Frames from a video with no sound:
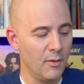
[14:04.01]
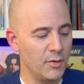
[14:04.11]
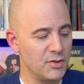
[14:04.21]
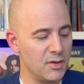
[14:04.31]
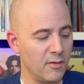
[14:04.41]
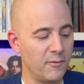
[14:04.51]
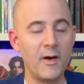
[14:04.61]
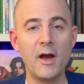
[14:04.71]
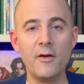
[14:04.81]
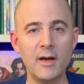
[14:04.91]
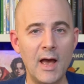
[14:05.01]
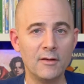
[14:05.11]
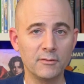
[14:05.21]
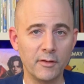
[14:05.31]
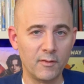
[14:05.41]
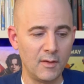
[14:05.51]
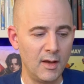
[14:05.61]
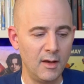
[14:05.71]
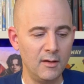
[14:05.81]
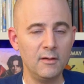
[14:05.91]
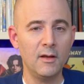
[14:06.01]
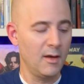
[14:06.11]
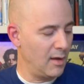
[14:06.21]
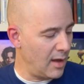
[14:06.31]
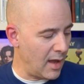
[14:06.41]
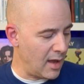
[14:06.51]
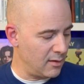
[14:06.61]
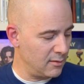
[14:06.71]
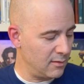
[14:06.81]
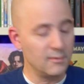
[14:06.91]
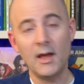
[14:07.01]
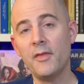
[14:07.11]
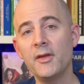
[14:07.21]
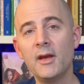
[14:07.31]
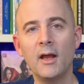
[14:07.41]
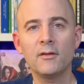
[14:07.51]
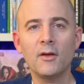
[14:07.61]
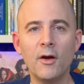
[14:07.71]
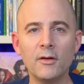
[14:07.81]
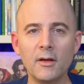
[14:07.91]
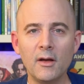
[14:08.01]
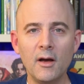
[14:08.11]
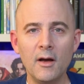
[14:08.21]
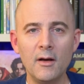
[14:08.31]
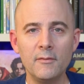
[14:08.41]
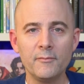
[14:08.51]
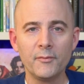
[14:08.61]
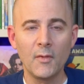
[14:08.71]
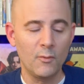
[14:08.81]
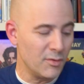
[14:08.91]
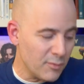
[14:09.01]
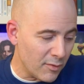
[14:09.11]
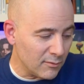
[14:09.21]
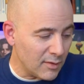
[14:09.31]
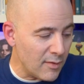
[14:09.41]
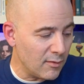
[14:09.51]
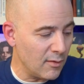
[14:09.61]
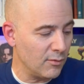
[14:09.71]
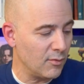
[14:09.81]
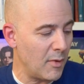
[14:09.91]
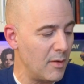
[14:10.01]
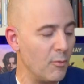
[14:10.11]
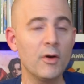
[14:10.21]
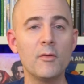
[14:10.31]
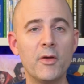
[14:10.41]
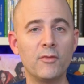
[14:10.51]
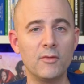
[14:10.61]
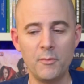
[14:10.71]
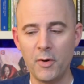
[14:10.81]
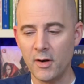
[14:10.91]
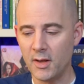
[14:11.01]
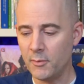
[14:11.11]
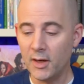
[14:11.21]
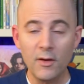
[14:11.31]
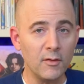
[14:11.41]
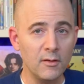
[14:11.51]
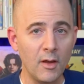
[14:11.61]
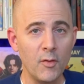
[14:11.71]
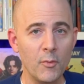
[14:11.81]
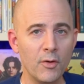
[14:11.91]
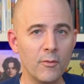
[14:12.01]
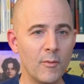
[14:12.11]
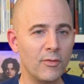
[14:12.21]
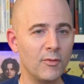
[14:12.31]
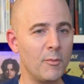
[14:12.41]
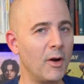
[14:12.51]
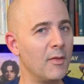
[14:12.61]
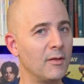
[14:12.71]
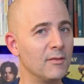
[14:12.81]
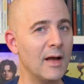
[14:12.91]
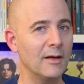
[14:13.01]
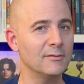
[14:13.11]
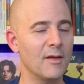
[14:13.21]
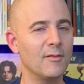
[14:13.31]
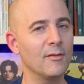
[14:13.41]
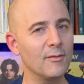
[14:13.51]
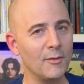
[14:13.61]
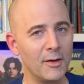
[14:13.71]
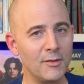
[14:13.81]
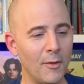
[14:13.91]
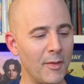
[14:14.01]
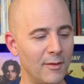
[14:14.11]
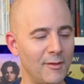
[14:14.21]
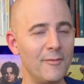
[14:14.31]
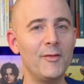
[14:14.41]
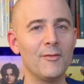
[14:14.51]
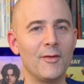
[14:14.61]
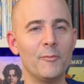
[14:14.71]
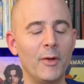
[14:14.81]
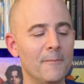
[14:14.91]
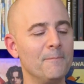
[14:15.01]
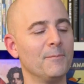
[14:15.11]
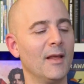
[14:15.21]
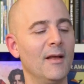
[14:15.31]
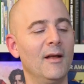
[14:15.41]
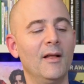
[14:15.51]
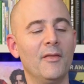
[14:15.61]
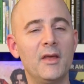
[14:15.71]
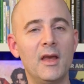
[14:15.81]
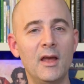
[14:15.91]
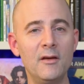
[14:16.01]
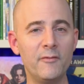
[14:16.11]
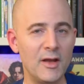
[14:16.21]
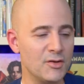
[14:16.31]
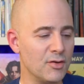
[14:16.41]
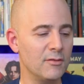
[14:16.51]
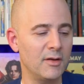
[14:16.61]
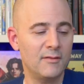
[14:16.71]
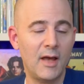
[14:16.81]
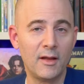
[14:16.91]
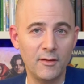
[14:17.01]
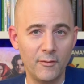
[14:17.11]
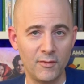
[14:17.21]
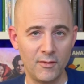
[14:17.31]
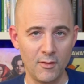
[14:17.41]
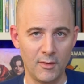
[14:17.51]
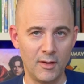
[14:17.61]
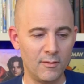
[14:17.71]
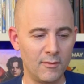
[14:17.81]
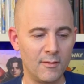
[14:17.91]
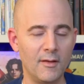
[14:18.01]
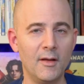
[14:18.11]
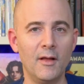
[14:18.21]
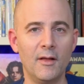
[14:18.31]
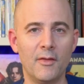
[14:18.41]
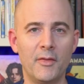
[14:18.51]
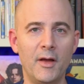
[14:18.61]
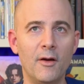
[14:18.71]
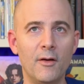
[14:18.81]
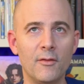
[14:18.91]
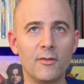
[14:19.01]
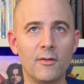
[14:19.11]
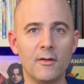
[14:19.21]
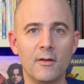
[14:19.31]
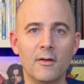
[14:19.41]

which is Fire in Adlerstein and Death in Antarctica, which was licensed by Murder Mystery Party. But here's another Murder Mystery Party that's not licensed. So I know that's confusing. But the IdVenture detective series, there's